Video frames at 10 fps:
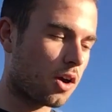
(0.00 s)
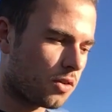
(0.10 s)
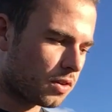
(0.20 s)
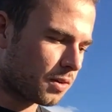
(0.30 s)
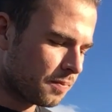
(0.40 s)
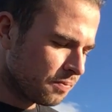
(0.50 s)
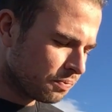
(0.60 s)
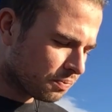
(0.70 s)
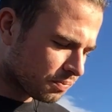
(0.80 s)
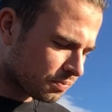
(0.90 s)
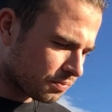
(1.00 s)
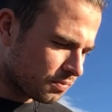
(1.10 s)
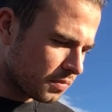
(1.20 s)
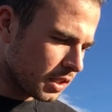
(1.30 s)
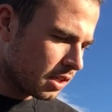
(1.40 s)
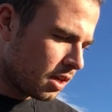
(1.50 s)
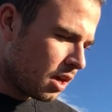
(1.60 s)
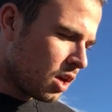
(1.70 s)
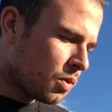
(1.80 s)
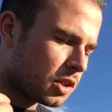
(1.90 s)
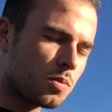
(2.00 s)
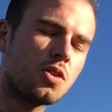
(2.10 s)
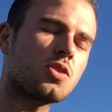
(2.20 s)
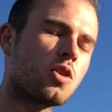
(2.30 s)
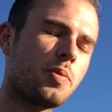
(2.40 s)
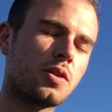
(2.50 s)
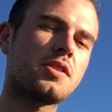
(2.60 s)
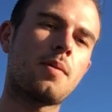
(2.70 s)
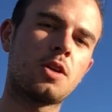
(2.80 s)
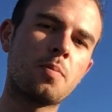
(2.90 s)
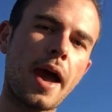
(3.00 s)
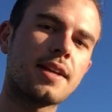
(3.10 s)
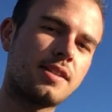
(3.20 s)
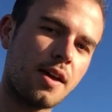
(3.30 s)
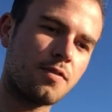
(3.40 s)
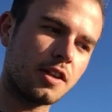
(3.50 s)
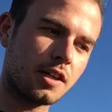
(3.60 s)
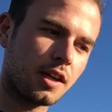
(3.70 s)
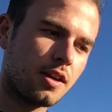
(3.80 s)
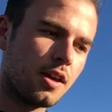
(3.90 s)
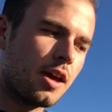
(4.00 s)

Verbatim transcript: However, with the moon in Scorpio, it's time to go back to that feeling.